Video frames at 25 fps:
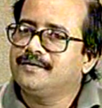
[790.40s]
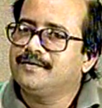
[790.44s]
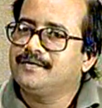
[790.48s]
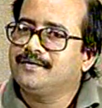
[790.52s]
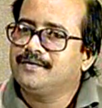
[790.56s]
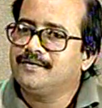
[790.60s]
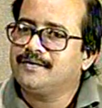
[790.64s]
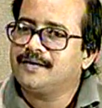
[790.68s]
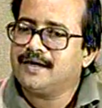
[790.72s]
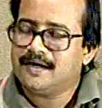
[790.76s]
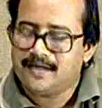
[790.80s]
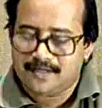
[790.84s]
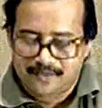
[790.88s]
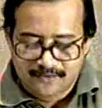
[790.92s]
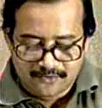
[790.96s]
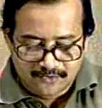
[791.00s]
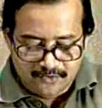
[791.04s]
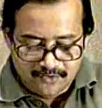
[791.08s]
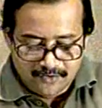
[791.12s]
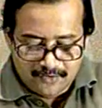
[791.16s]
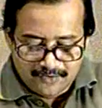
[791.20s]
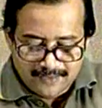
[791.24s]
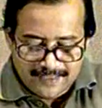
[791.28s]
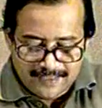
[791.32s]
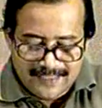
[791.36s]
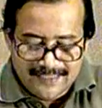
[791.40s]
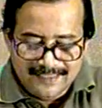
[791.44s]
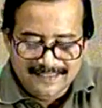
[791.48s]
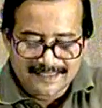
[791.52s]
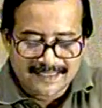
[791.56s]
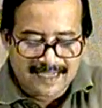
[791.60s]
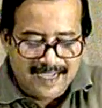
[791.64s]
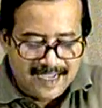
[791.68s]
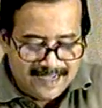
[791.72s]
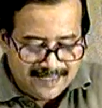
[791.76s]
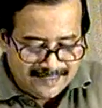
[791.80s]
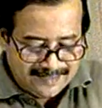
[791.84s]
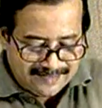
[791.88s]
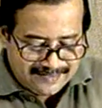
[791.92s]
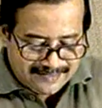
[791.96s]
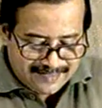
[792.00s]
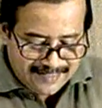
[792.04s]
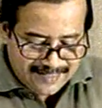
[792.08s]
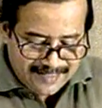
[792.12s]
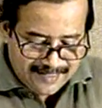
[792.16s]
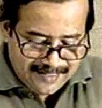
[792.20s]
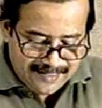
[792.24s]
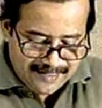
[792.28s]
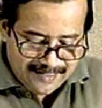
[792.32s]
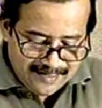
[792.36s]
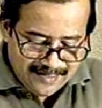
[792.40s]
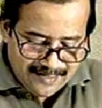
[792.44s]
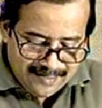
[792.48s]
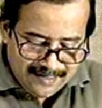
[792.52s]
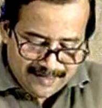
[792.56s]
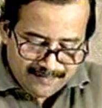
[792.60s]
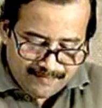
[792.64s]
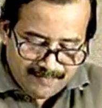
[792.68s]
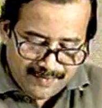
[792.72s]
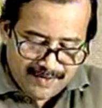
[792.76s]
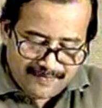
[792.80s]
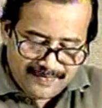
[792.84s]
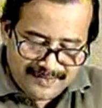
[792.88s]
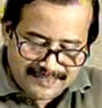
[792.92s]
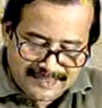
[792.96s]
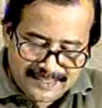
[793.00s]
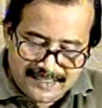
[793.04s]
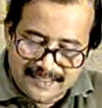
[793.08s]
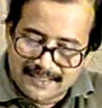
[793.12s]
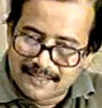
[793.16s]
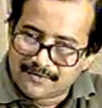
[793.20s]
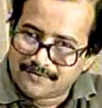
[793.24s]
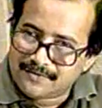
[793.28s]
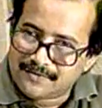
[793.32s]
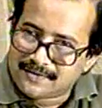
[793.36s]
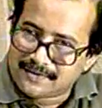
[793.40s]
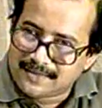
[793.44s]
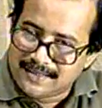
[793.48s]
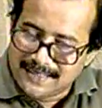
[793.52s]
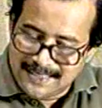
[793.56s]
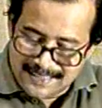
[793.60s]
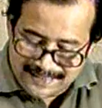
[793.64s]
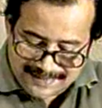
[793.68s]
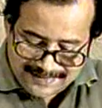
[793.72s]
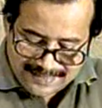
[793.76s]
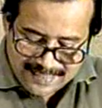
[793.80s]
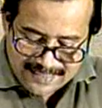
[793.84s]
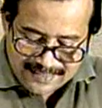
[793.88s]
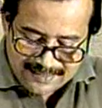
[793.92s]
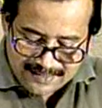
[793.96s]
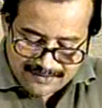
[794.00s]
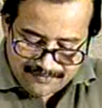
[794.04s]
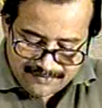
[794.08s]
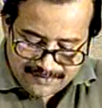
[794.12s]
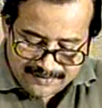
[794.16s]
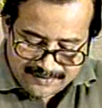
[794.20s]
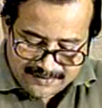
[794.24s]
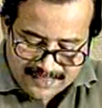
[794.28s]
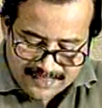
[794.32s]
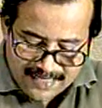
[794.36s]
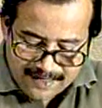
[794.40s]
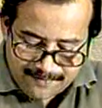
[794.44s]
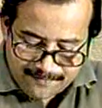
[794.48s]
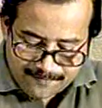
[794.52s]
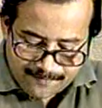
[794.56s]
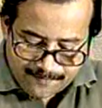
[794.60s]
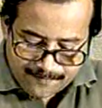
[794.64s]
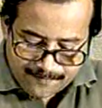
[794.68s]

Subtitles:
Okay, so your SIT may be changing with time.